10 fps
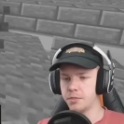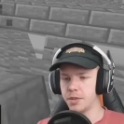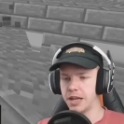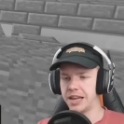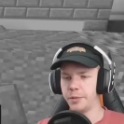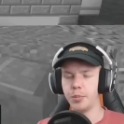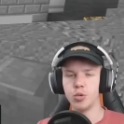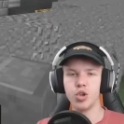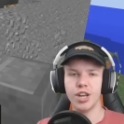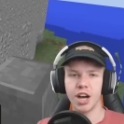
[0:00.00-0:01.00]
a little bit
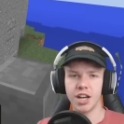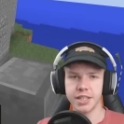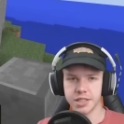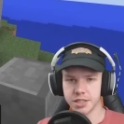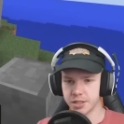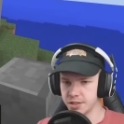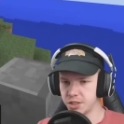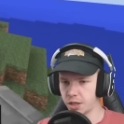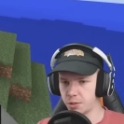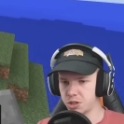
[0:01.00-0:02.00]
more nice,
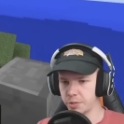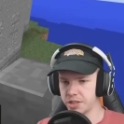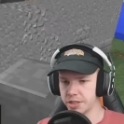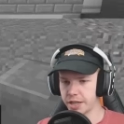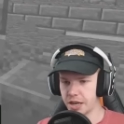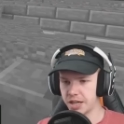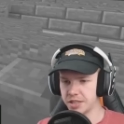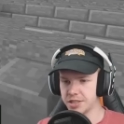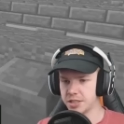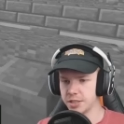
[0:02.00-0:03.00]
so, shall we say, and
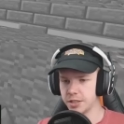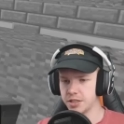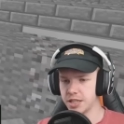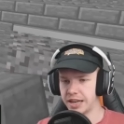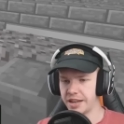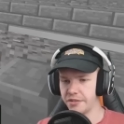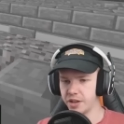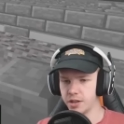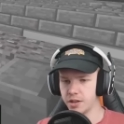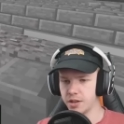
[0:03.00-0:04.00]
nice to, to live
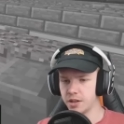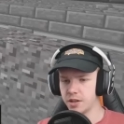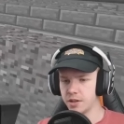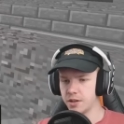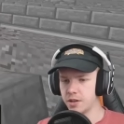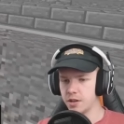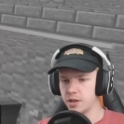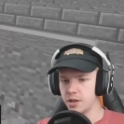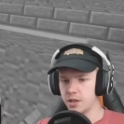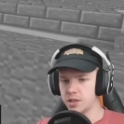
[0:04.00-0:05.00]
in.
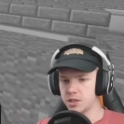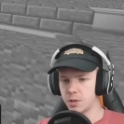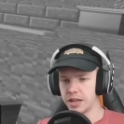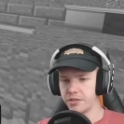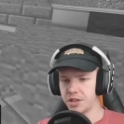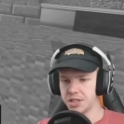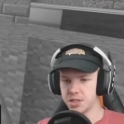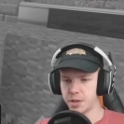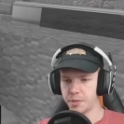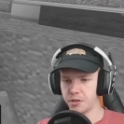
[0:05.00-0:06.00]
So we'll have this
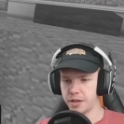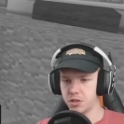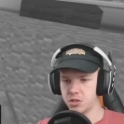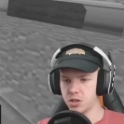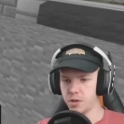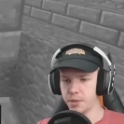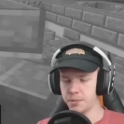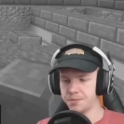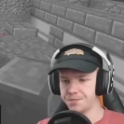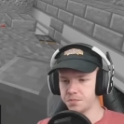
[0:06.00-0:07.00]
coming around the top.
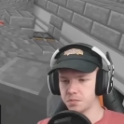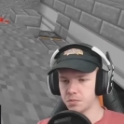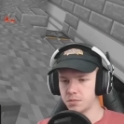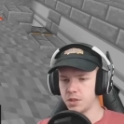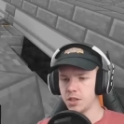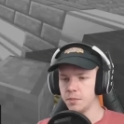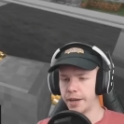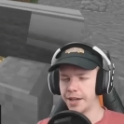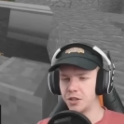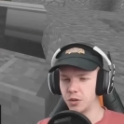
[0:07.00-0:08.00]
But
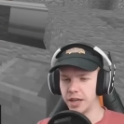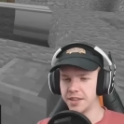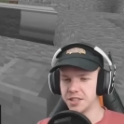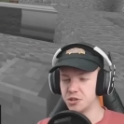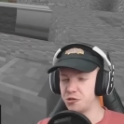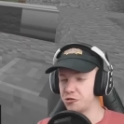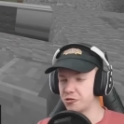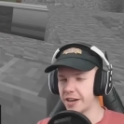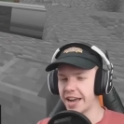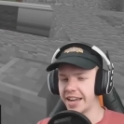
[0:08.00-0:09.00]
I do like this
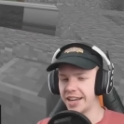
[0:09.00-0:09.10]
grey